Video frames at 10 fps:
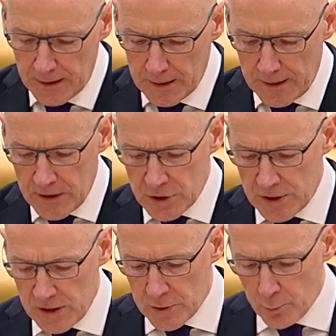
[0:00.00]

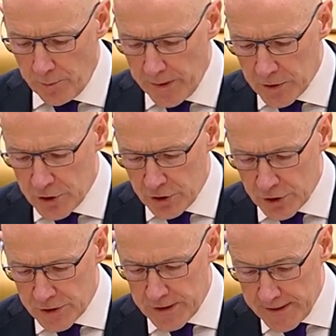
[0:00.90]
Legislation will be
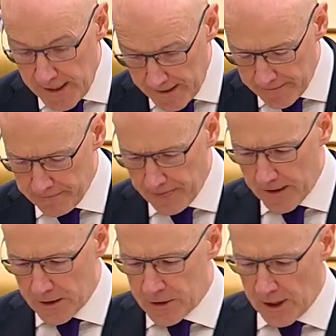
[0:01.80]
introduced today
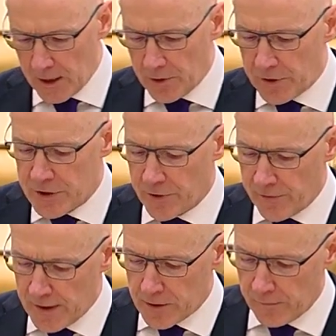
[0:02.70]
to increase the
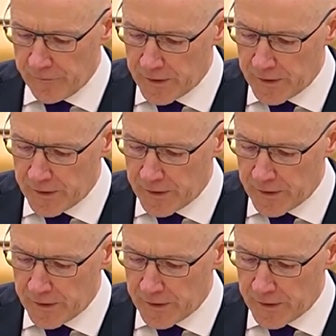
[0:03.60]
rate of the